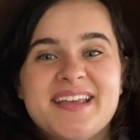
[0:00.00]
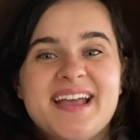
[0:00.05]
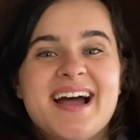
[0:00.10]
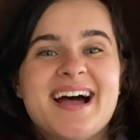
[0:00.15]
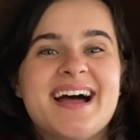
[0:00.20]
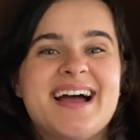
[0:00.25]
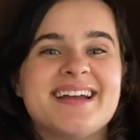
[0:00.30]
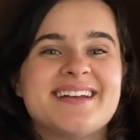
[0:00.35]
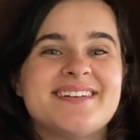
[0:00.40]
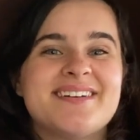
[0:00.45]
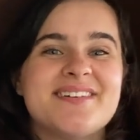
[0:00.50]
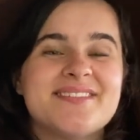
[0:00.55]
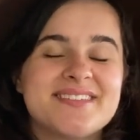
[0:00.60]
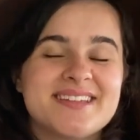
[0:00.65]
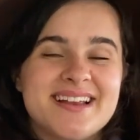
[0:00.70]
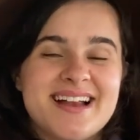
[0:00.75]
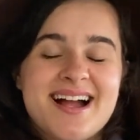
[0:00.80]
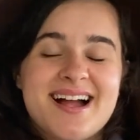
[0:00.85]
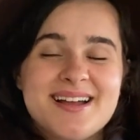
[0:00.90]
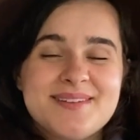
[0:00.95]
I know
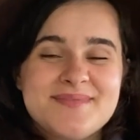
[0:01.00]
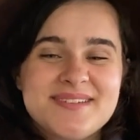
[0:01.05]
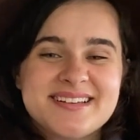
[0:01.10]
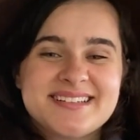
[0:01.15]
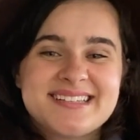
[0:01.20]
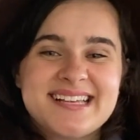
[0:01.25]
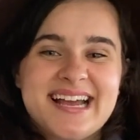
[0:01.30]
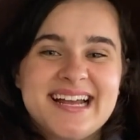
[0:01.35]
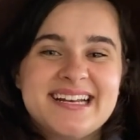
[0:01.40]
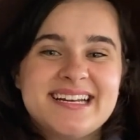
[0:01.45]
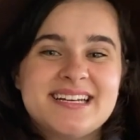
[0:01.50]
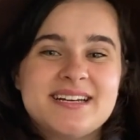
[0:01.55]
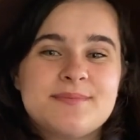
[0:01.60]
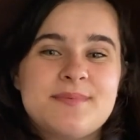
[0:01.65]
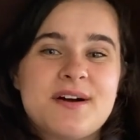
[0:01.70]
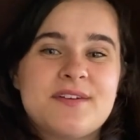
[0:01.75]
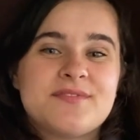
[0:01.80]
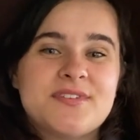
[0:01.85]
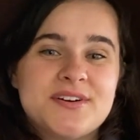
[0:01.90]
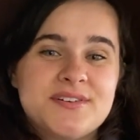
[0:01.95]
that I'm excited
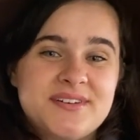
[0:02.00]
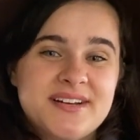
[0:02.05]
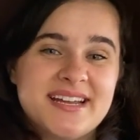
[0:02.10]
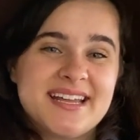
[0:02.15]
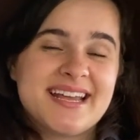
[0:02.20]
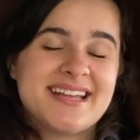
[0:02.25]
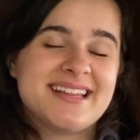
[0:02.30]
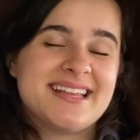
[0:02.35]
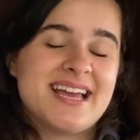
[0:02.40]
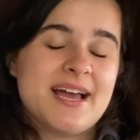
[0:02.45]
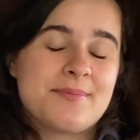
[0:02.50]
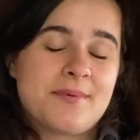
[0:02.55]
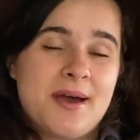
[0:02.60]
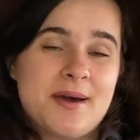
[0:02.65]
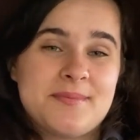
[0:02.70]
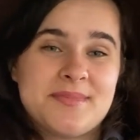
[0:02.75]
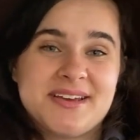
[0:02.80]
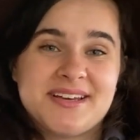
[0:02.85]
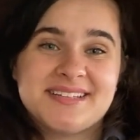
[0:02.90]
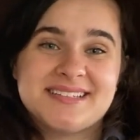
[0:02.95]
about voting in the
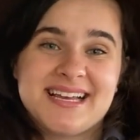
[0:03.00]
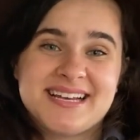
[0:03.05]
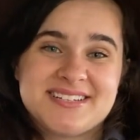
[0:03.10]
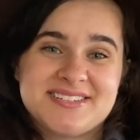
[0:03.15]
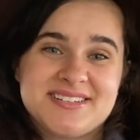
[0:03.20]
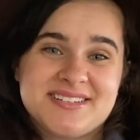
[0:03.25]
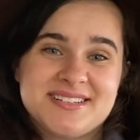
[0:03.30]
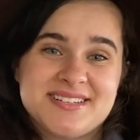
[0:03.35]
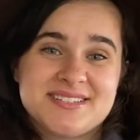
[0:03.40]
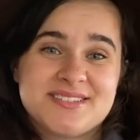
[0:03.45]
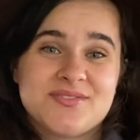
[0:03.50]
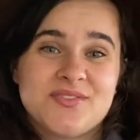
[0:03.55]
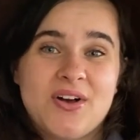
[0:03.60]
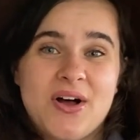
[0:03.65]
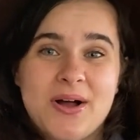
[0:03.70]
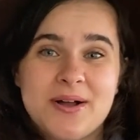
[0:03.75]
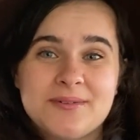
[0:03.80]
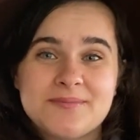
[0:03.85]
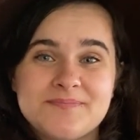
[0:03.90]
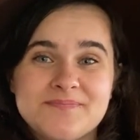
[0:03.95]
upcoming election this
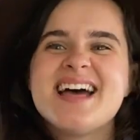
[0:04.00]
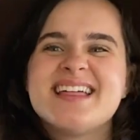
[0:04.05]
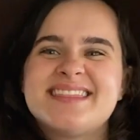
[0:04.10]
fall.